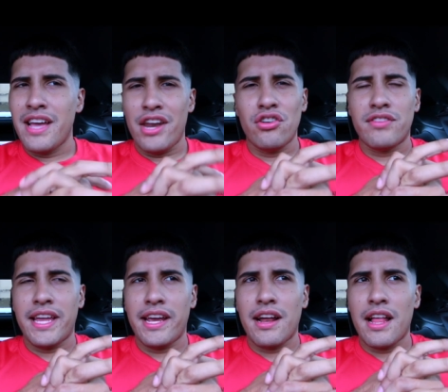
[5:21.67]
and it was
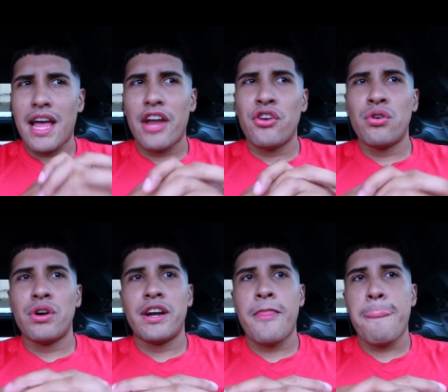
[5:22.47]
like a lot
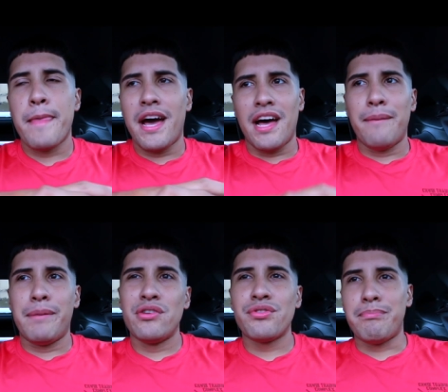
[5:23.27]
newer, uh,
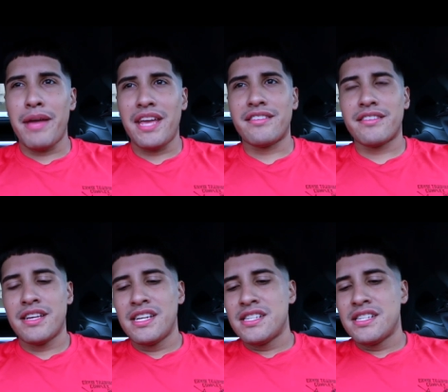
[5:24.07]
but it was base